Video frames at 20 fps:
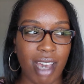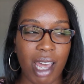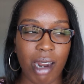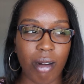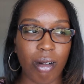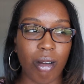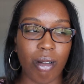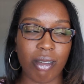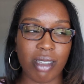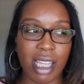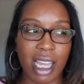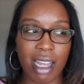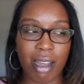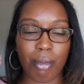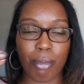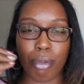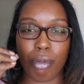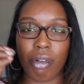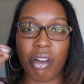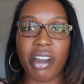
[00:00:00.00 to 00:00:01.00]
I don't know, it's like
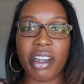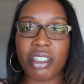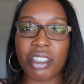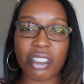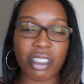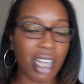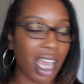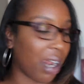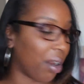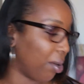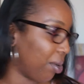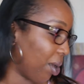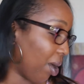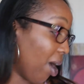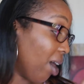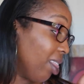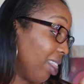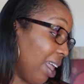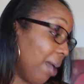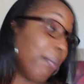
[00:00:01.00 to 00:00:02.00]
a brush. I don't
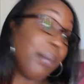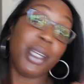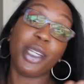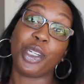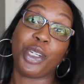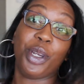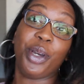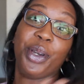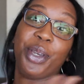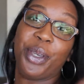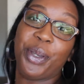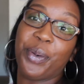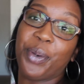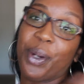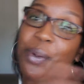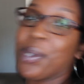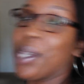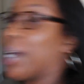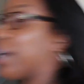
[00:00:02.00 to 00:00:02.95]
know. Let me show you what I'm